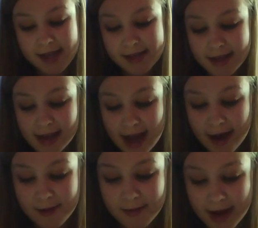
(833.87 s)
Julia
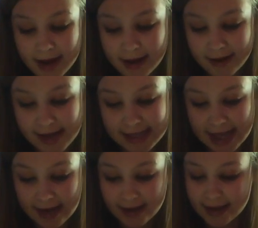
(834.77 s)
Albane, Chris
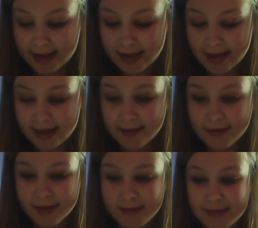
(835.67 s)
Allen
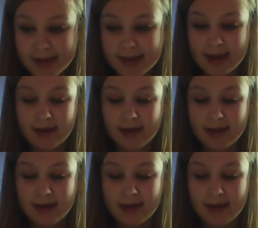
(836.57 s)
from